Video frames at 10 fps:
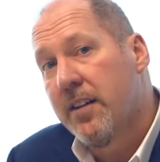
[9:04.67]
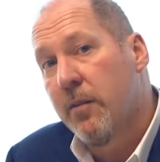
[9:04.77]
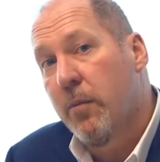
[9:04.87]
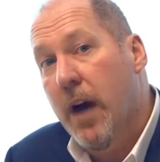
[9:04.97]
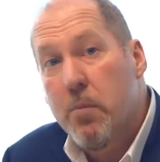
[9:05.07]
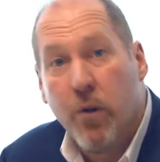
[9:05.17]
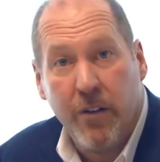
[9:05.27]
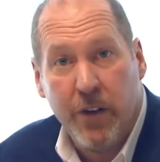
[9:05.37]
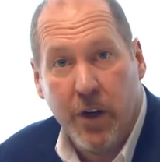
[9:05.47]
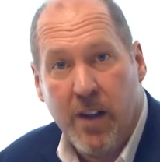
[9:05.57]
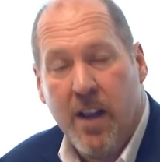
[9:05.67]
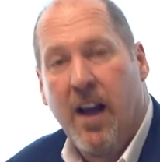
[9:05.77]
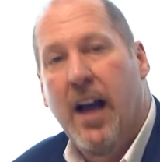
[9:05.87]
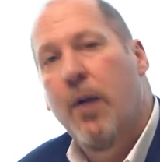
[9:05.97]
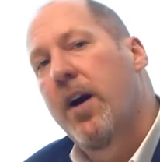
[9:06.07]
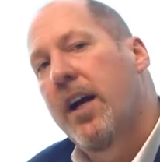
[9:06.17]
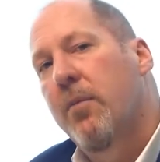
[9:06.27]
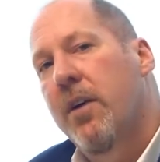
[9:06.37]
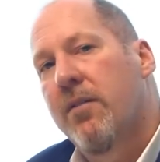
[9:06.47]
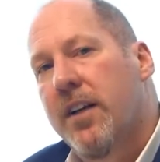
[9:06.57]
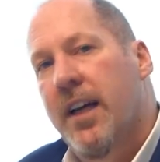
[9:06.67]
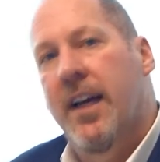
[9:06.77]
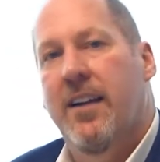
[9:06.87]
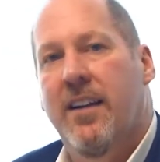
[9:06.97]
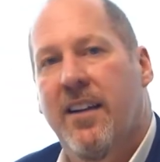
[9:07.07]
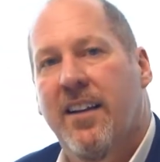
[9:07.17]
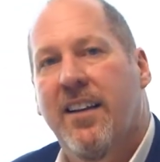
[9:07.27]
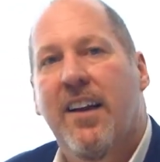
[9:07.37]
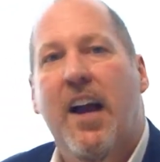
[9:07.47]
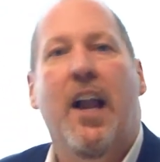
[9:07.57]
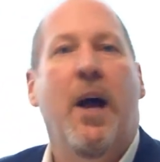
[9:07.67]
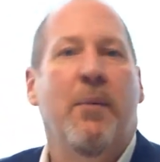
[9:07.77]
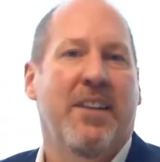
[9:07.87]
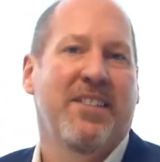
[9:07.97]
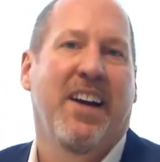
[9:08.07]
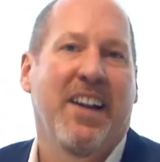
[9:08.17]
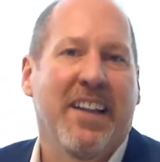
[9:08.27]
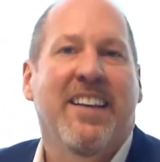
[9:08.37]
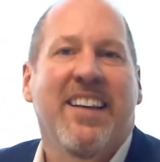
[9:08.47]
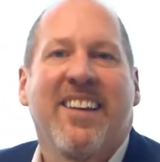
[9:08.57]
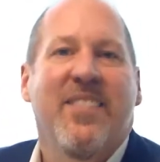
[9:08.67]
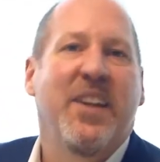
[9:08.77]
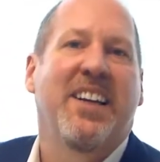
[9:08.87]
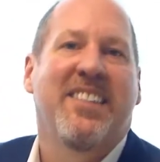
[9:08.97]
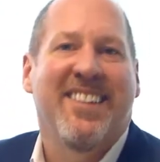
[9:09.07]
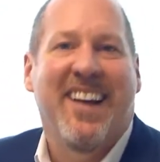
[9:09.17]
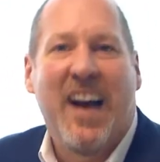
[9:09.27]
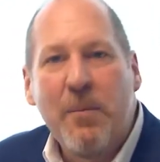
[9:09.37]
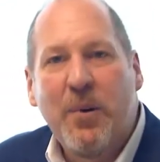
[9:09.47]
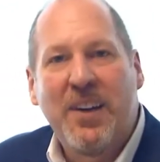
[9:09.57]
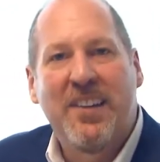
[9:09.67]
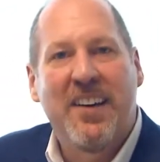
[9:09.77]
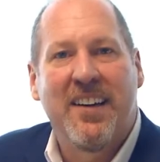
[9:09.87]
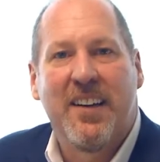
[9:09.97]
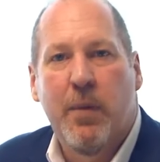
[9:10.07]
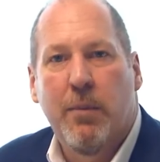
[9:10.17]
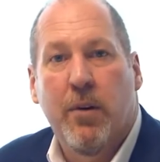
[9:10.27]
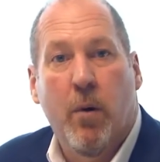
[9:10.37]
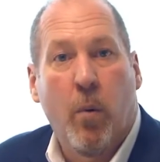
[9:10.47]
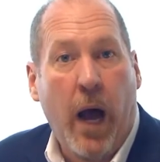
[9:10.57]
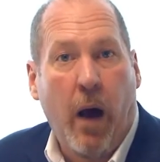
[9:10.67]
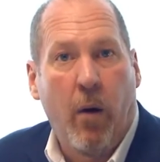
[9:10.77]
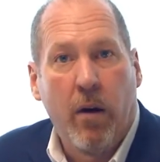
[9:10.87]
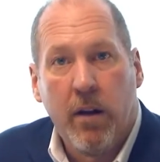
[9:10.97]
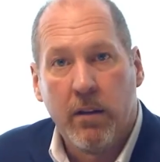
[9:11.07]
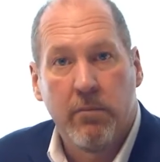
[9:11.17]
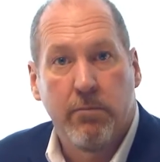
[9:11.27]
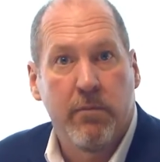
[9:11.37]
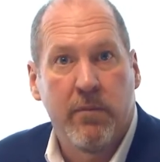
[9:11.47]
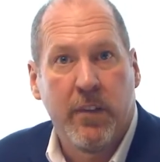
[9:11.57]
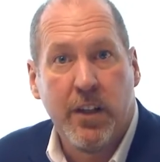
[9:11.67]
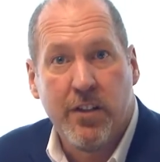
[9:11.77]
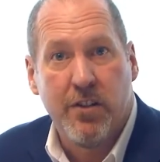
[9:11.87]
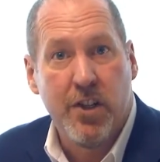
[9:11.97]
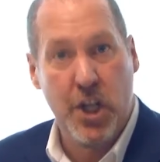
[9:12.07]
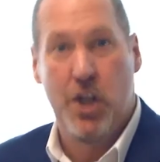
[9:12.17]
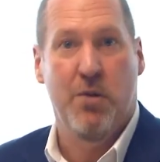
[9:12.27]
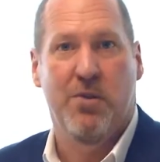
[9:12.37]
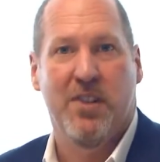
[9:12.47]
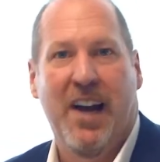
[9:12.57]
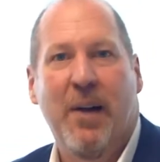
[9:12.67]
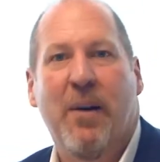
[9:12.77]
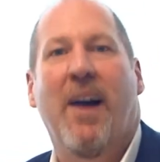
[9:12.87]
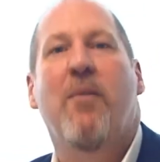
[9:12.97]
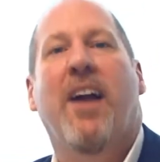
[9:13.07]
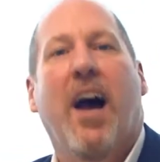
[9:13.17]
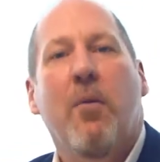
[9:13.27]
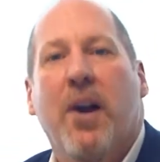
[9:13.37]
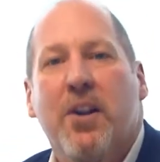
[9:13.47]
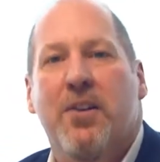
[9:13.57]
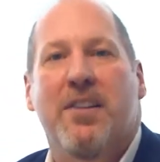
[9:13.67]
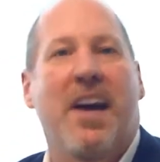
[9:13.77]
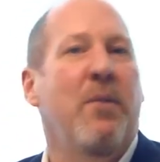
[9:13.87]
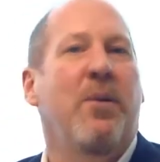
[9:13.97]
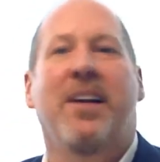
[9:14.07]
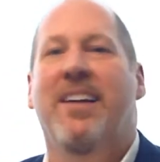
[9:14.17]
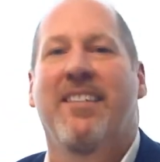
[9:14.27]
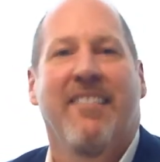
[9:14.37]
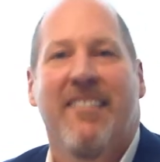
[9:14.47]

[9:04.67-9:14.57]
you something. My point of view. I wake up every day. And I'm excited because I'm only talking to people who go, wow, this is huge. How do I do this? How do I